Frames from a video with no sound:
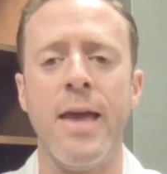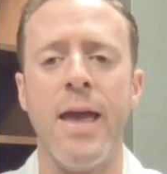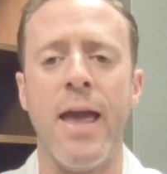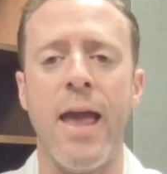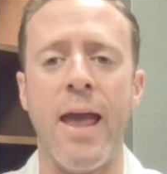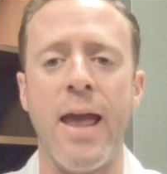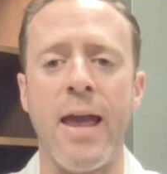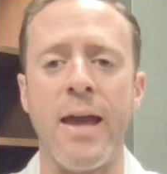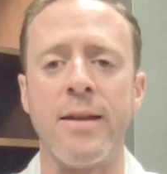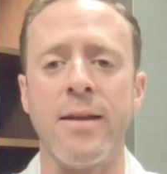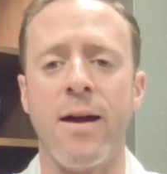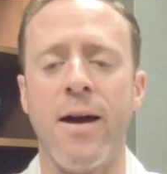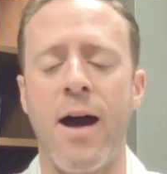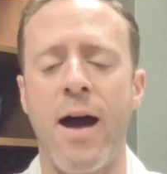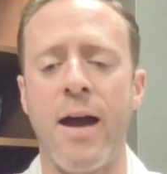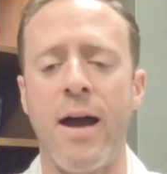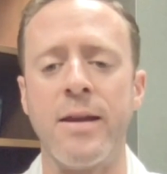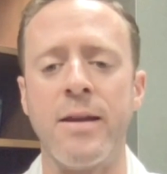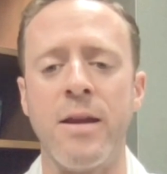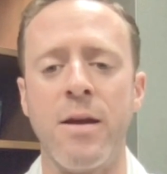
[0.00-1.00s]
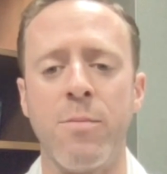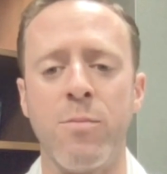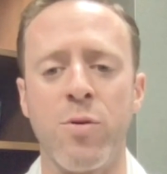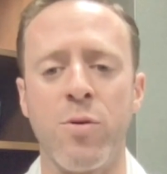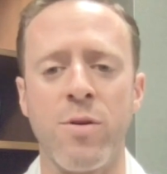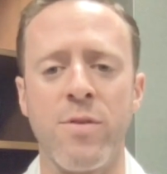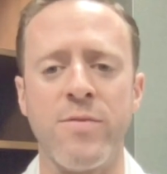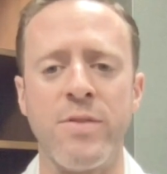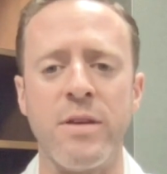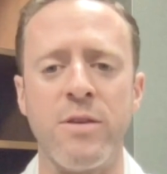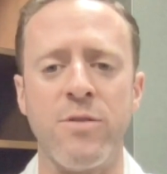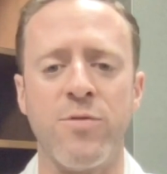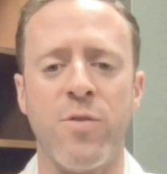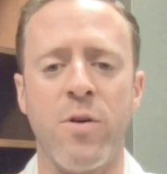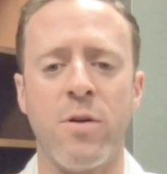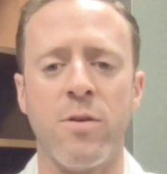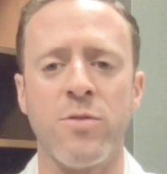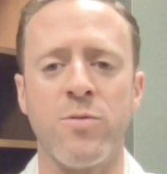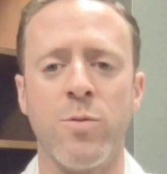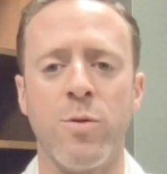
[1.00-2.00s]
And a high number of these
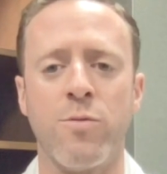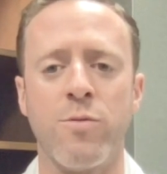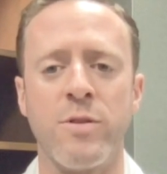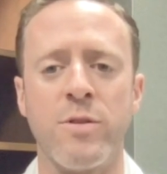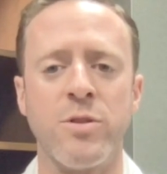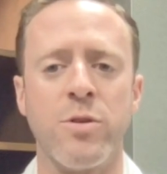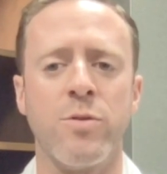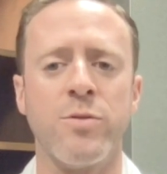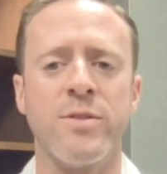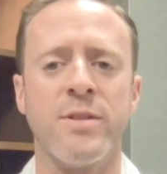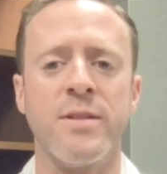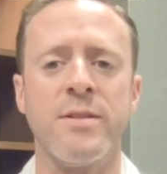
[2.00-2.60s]
falls will result